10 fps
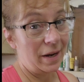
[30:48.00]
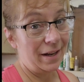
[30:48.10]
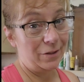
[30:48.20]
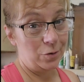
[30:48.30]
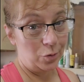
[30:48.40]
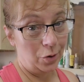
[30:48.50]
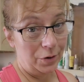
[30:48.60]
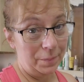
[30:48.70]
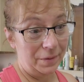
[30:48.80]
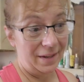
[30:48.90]
got the drawer
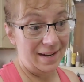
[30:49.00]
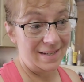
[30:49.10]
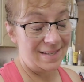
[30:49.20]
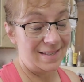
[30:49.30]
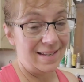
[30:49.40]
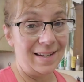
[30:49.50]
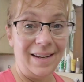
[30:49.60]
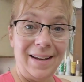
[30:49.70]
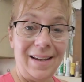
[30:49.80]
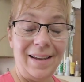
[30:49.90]
in place,
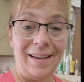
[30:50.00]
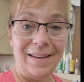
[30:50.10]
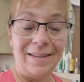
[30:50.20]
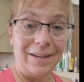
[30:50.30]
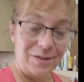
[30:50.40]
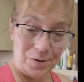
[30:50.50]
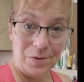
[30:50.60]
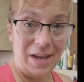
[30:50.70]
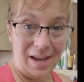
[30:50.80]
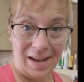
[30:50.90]
and it's
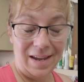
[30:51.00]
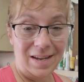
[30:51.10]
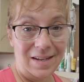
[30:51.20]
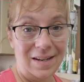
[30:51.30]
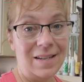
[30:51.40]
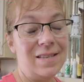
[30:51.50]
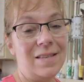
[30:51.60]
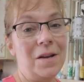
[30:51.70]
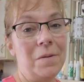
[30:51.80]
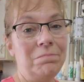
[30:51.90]
okay.
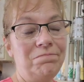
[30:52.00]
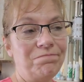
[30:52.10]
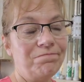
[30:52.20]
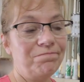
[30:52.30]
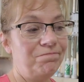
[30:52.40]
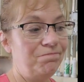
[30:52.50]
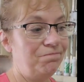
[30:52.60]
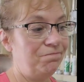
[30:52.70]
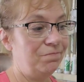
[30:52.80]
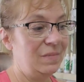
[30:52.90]
It's not
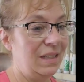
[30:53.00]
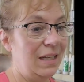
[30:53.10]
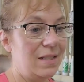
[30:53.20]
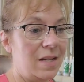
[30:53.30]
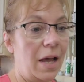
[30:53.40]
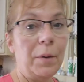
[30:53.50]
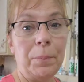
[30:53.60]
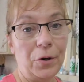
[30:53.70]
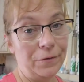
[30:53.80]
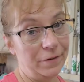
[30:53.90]
a
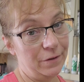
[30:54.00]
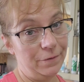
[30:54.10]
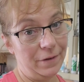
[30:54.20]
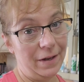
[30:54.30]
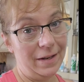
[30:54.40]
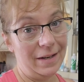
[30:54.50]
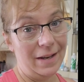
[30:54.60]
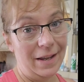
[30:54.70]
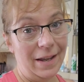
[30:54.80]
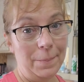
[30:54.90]
perfect fit,
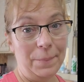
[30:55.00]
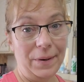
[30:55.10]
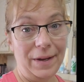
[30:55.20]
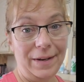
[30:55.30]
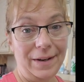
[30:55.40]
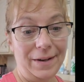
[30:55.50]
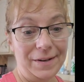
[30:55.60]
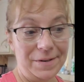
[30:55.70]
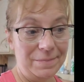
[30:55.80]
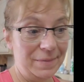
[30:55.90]
but
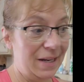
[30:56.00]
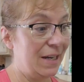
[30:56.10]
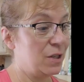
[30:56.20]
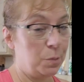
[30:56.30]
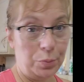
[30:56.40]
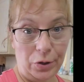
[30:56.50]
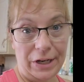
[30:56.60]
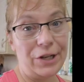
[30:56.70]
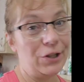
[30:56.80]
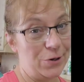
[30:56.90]
it's
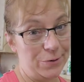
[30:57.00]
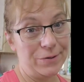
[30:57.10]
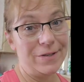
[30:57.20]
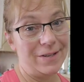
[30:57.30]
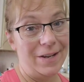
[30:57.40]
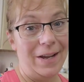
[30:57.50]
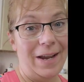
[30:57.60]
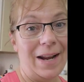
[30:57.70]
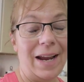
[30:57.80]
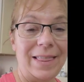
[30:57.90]
pretty close.
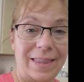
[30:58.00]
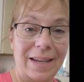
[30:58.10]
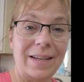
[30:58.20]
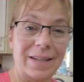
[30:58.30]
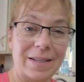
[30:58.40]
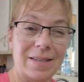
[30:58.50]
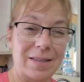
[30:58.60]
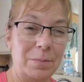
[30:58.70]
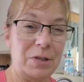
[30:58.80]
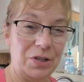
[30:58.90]
And I think it's
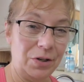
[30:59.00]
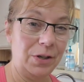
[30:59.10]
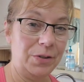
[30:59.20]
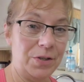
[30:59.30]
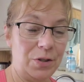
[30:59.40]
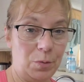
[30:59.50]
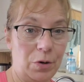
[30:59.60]
the materials and the